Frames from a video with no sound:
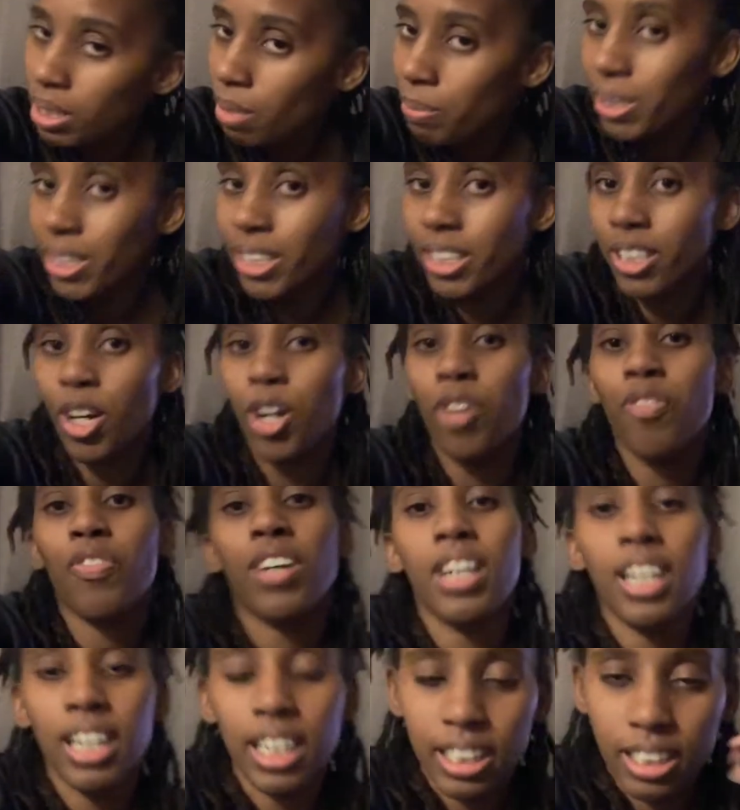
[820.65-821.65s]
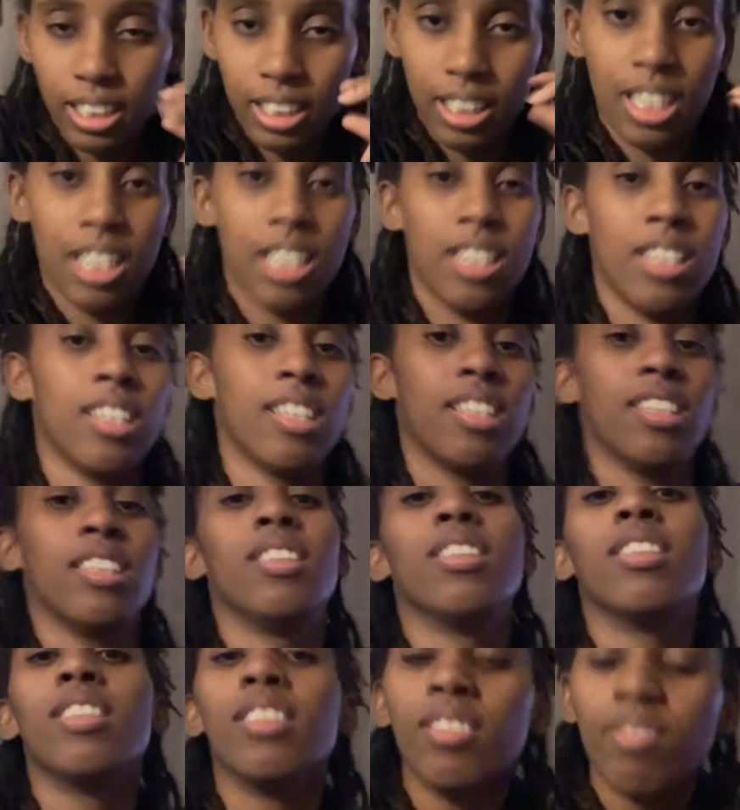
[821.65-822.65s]
some music on for us.
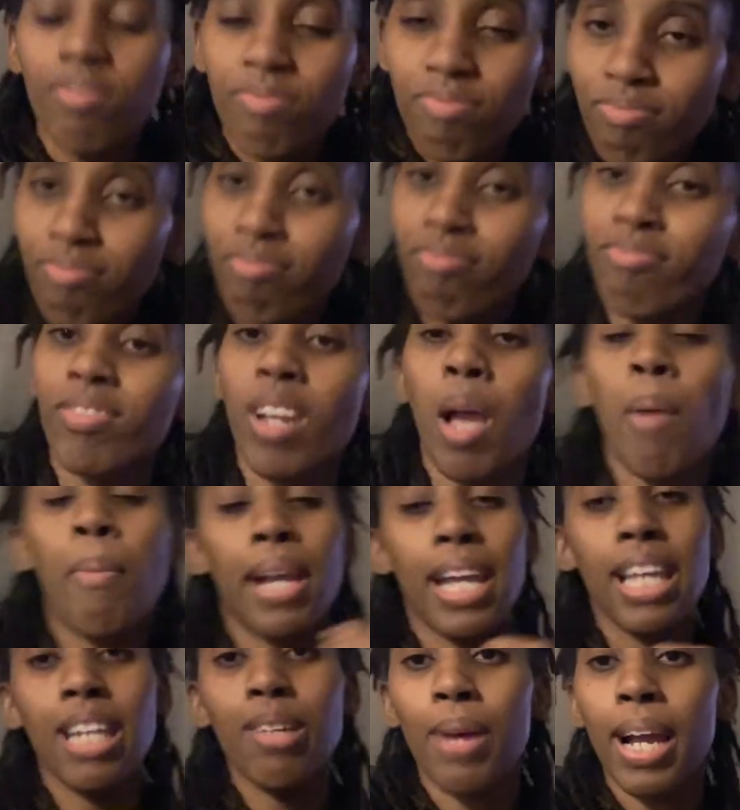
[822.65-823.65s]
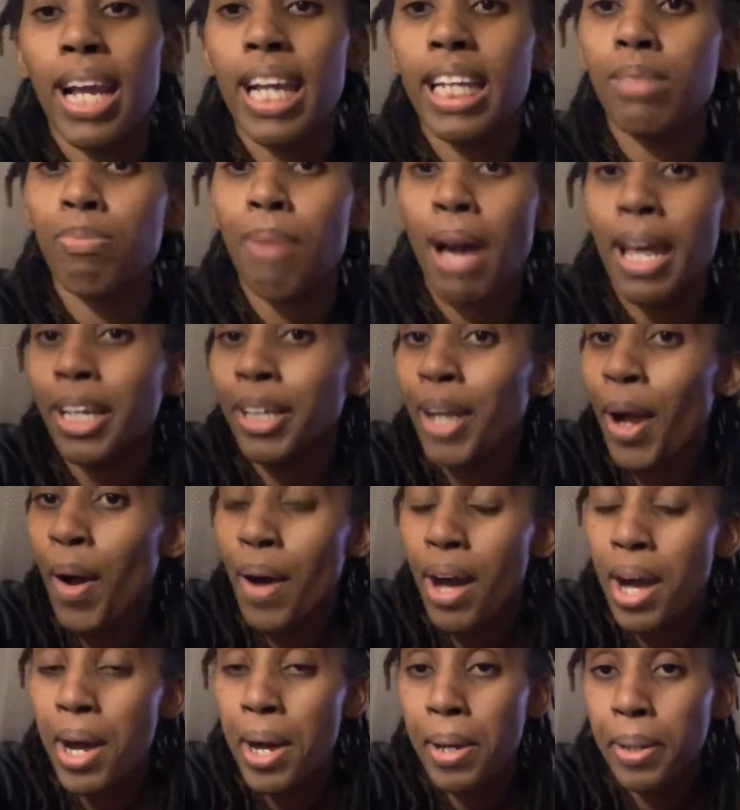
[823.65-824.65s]
Thank you, too. But about to go
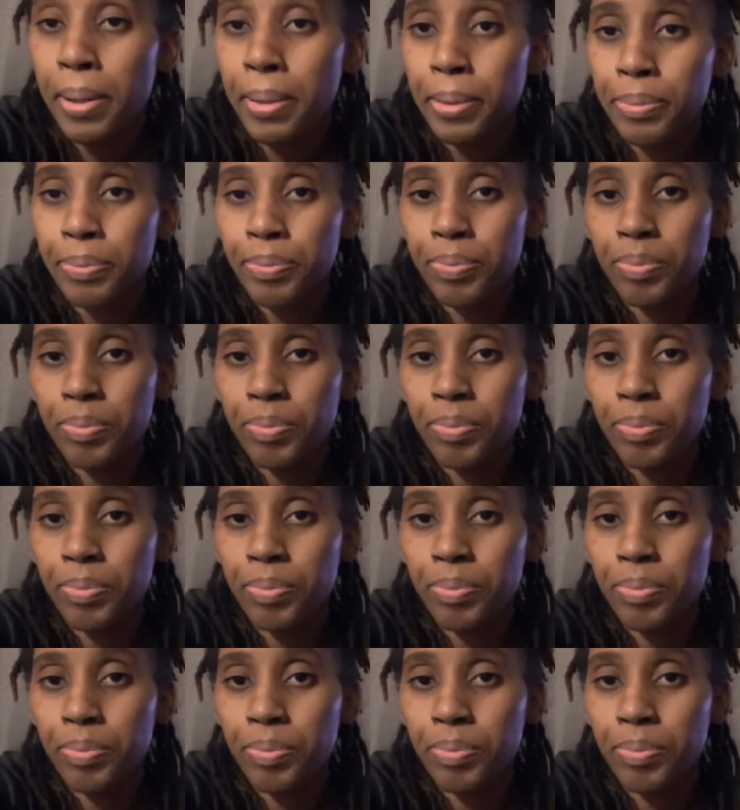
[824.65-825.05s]
um